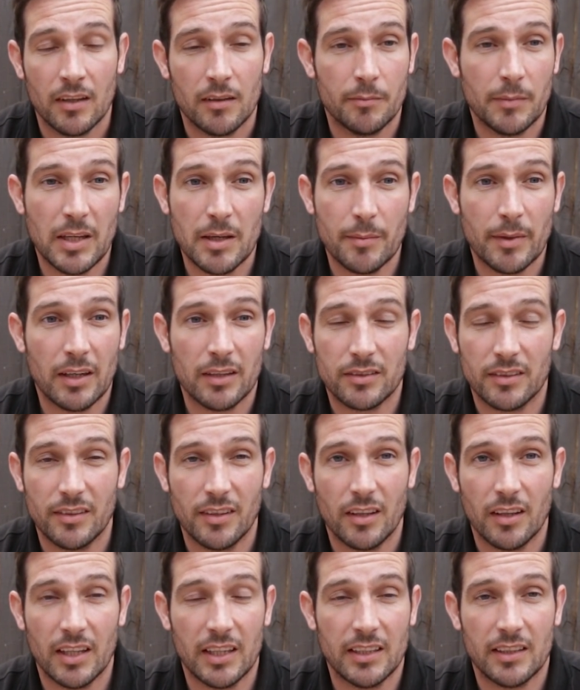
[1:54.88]
My email's in
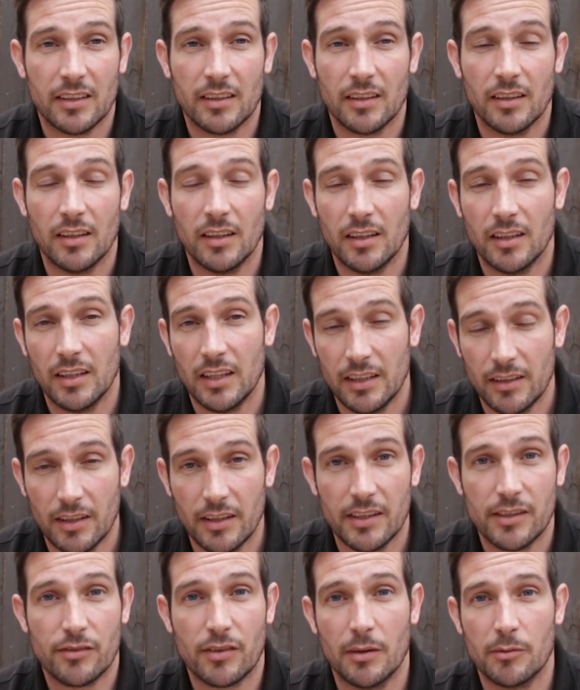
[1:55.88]
the link in the
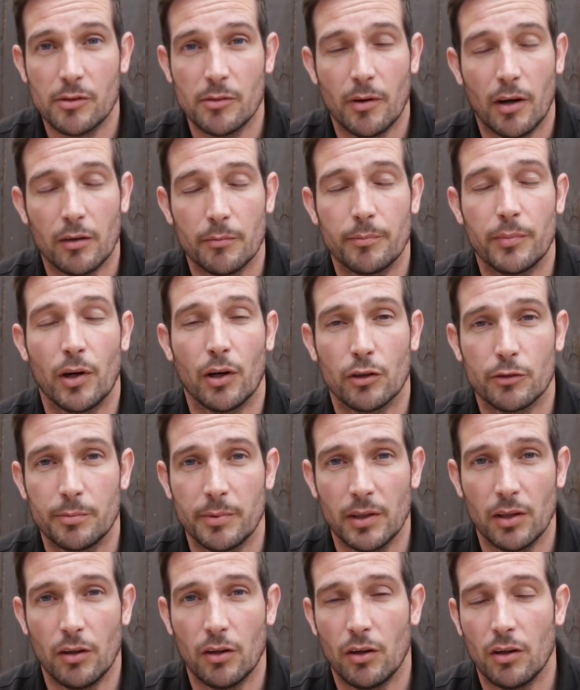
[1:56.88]
description box
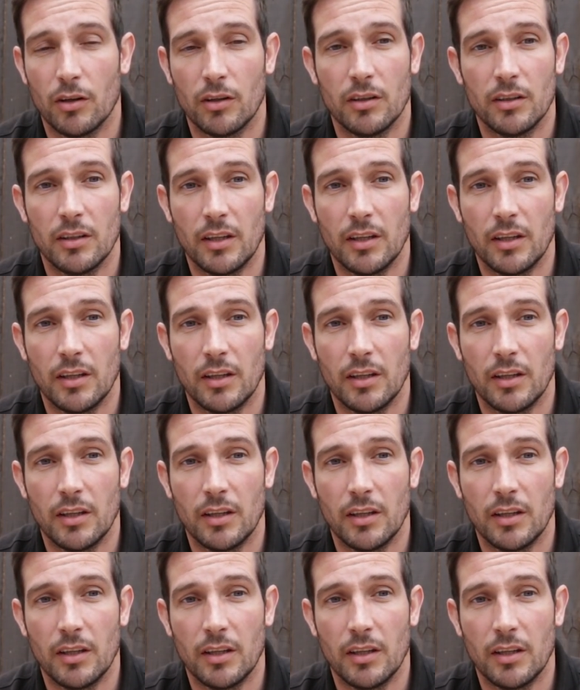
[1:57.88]
below.